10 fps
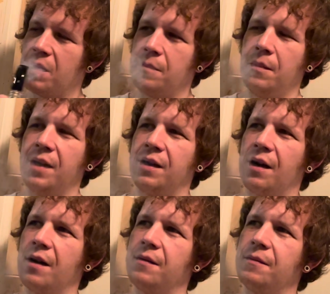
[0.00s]
My
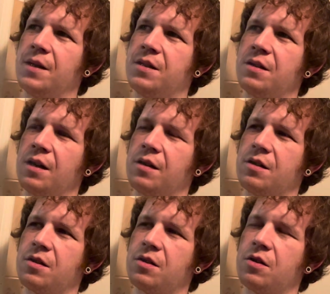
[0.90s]
God, it's like
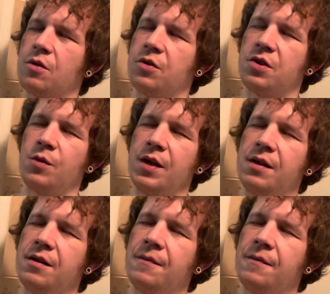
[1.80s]
just so sweet.